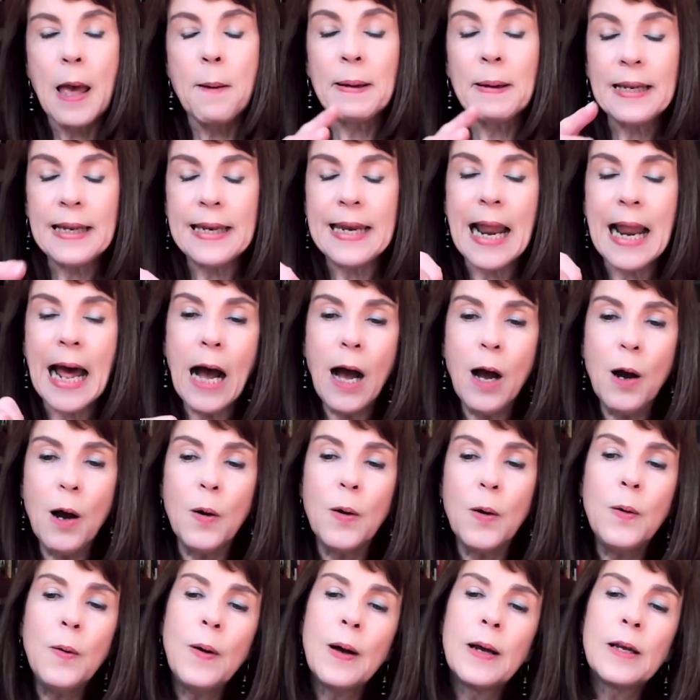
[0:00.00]
But
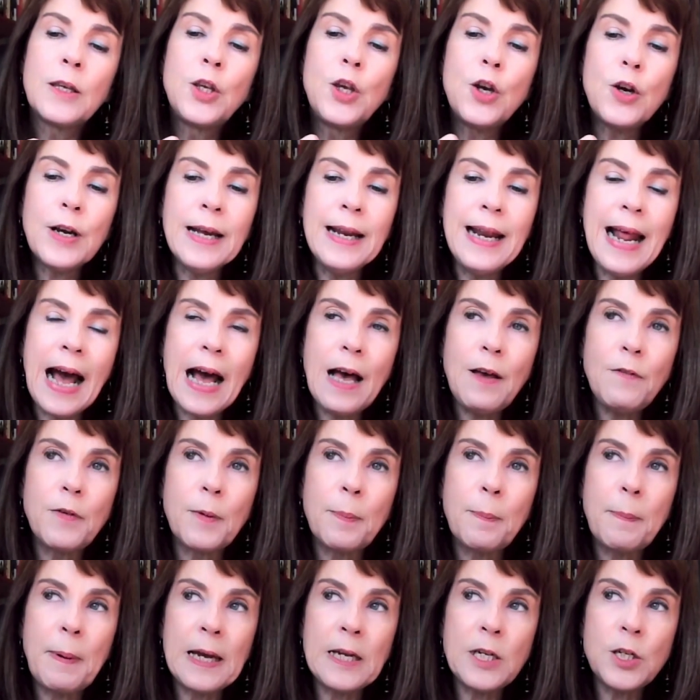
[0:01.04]
now you can have a
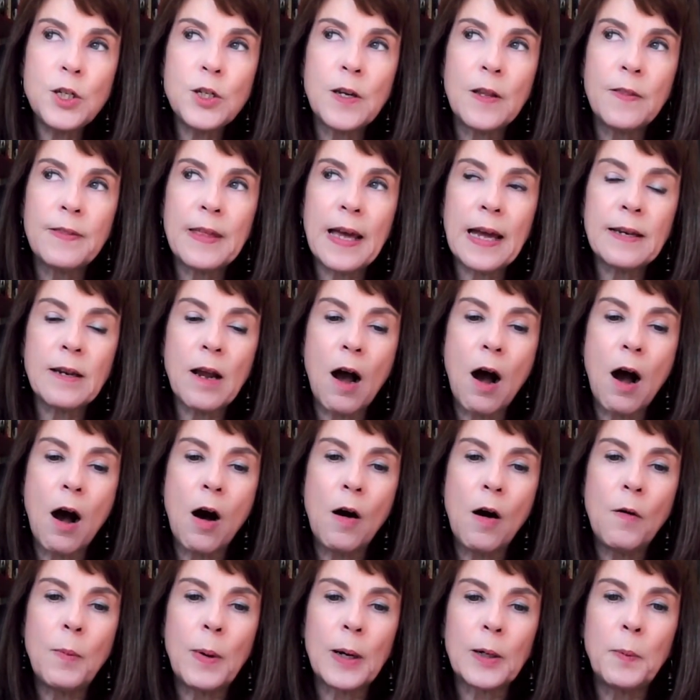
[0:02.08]
patient that
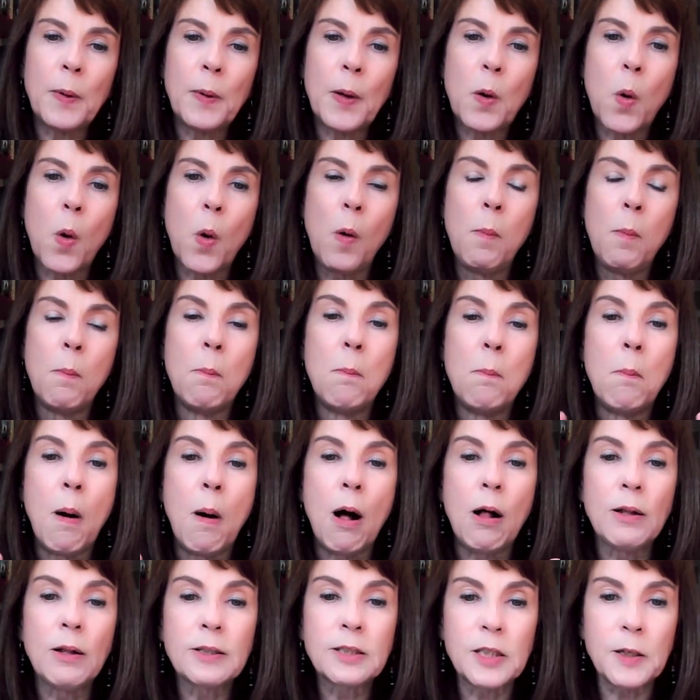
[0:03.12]
are what we call
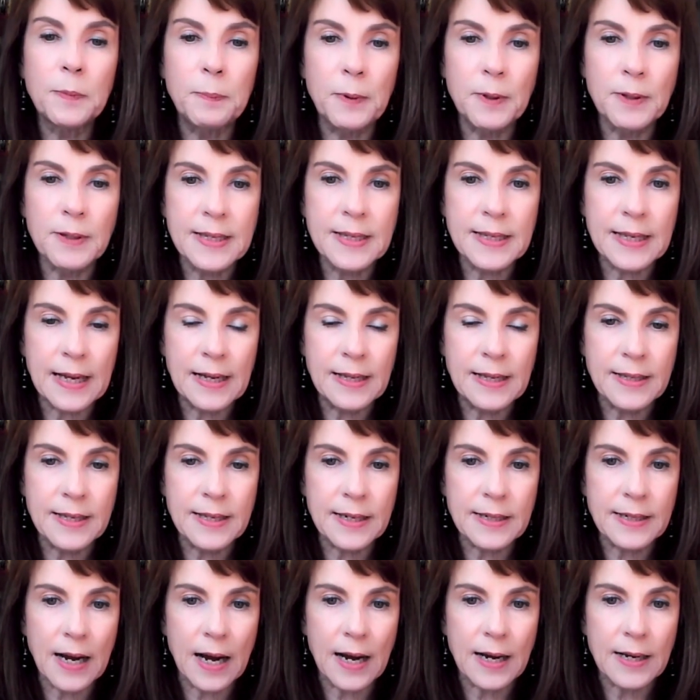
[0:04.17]
multiple
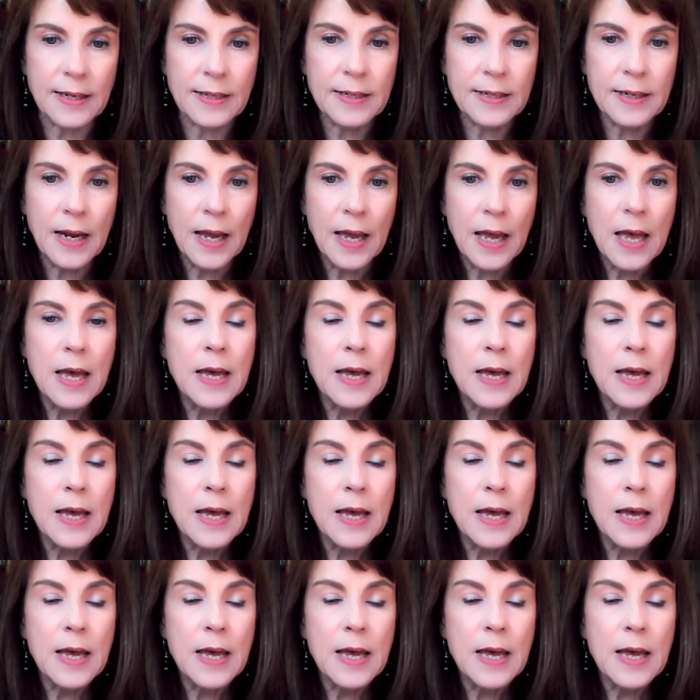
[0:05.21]
sensitized.